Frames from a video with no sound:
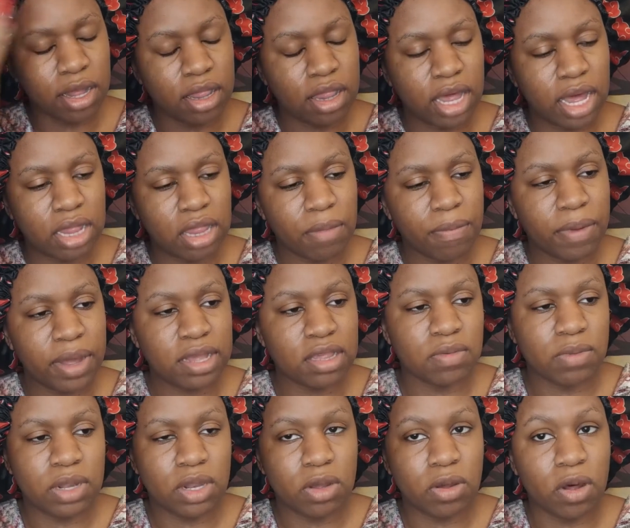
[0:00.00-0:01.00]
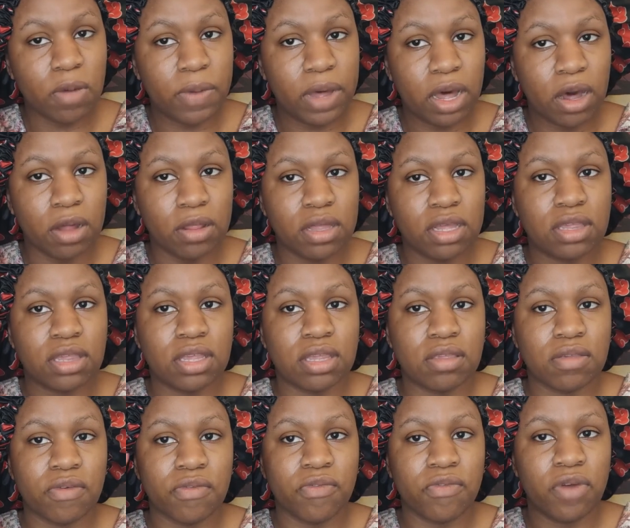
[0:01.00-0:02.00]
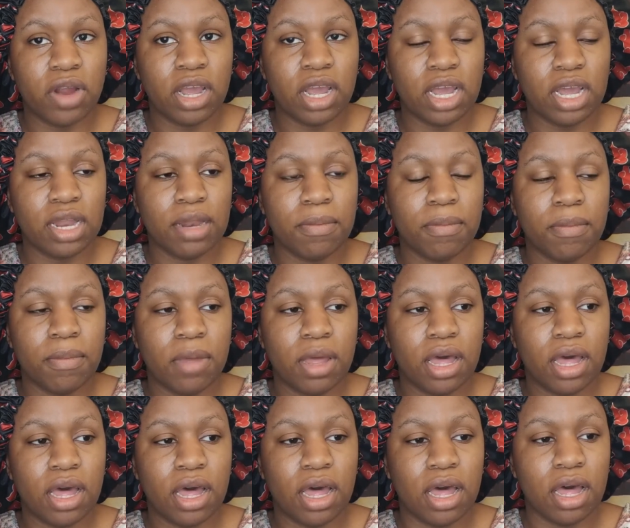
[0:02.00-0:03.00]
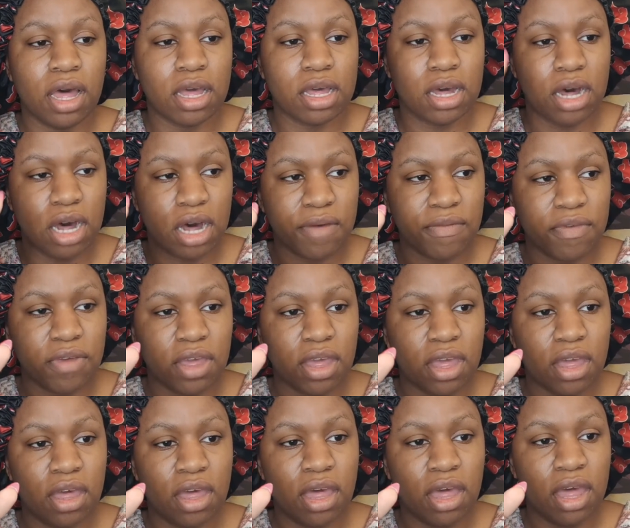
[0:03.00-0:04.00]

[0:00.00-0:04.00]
that the best way to go about all this is to frame Coffee